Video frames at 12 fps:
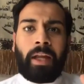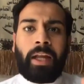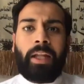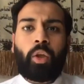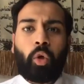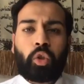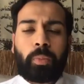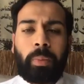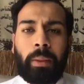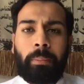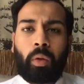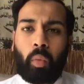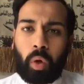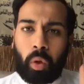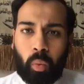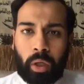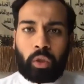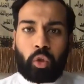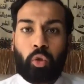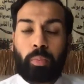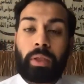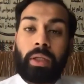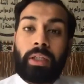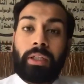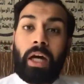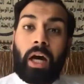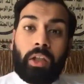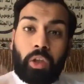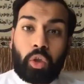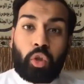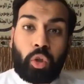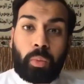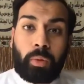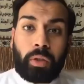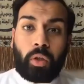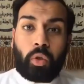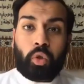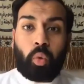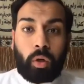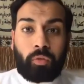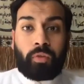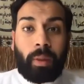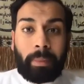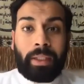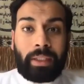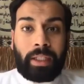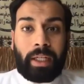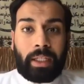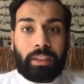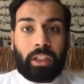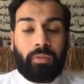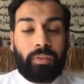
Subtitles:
Those people were one group. The other group were those who were from Medina itself,